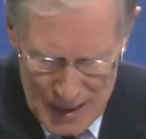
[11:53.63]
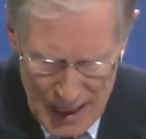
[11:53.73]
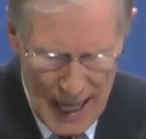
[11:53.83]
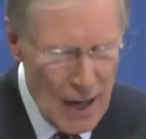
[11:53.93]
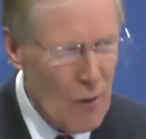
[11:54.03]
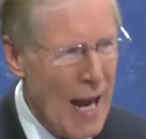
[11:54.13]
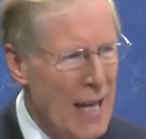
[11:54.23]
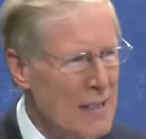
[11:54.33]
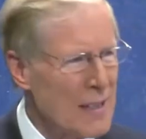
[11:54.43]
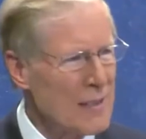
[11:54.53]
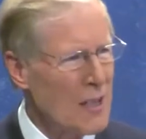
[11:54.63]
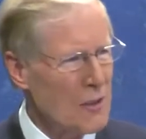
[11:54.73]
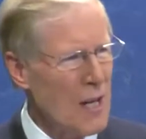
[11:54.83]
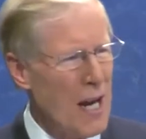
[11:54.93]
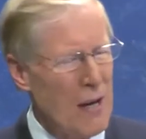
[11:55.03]
Howe at uh,
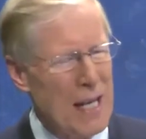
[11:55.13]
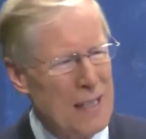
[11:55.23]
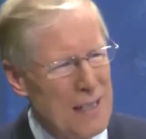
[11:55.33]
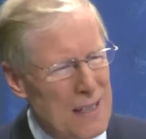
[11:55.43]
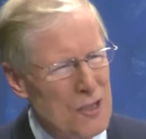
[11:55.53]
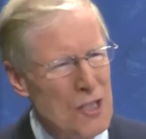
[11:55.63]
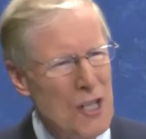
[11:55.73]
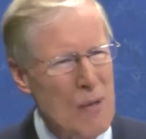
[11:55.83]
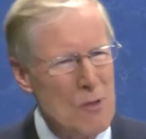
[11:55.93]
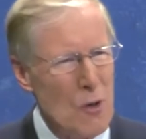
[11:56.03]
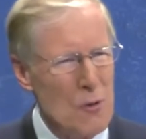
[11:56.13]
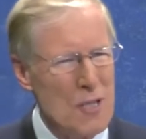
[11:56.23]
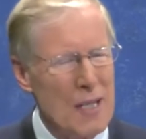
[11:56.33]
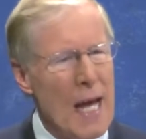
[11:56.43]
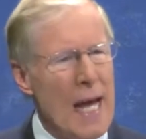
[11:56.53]
Dr. Howe at uh, G. James Gholson.